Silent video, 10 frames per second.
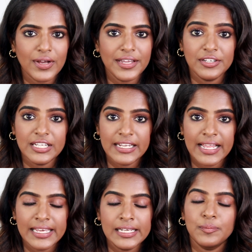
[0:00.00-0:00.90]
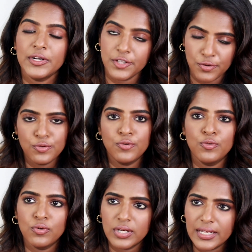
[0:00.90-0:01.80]
I really like, but
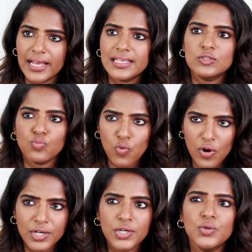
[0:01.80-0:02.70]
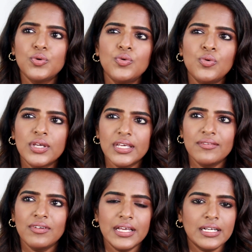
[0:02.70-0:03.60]
you guys want to
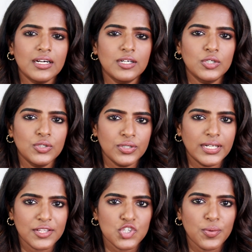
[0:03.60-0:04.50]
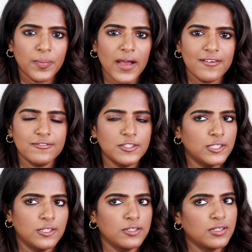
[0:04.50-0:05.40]
give like a good touch up
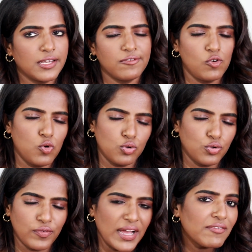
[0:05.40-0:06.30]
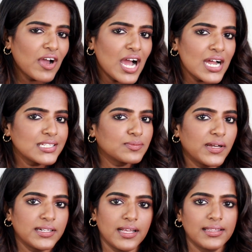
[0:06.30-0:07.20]
after like 4 to 5 hours,
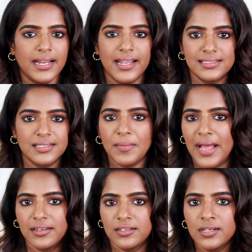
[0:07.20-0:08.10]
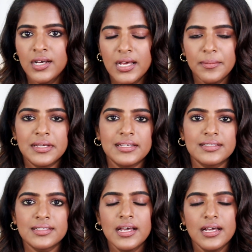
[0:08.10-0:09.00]
but that doesn't matter because